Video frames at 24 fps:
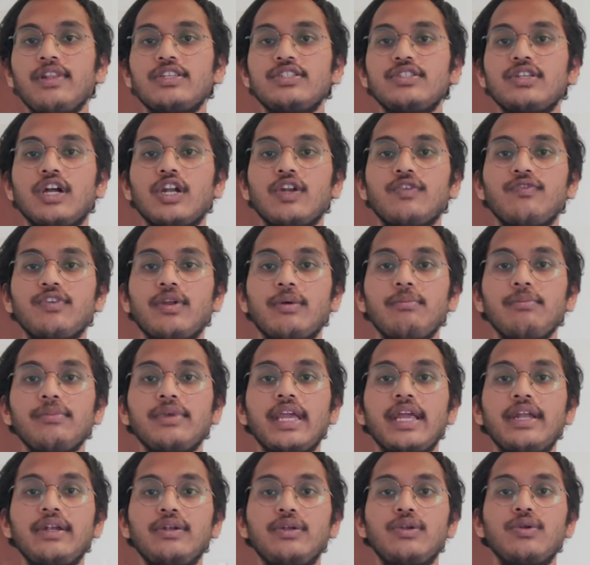will start from
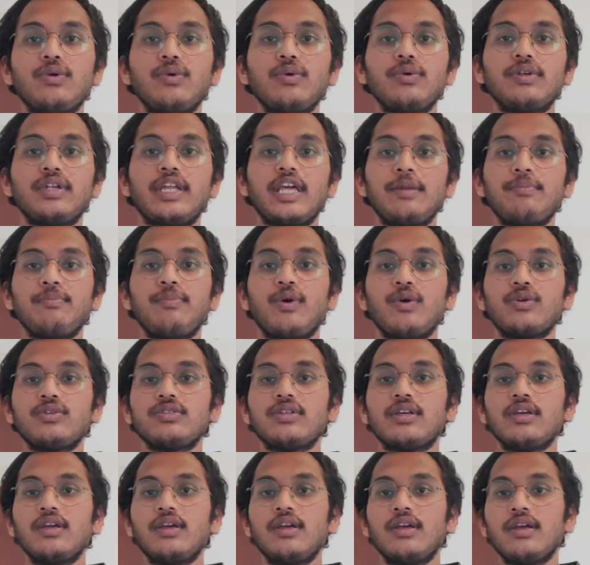8 to 10
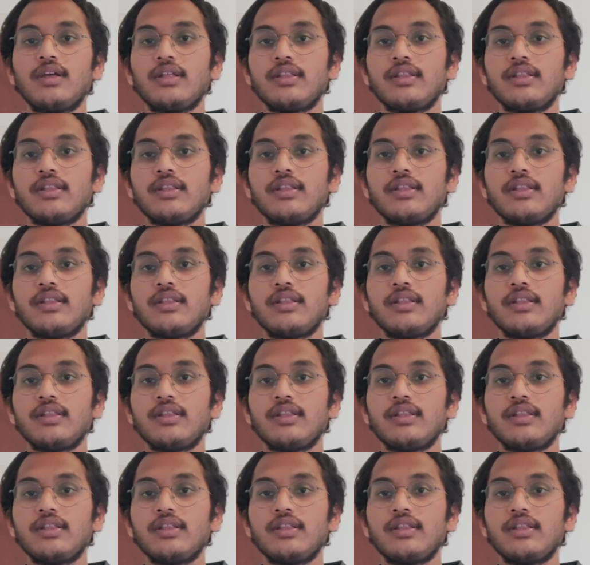pounds.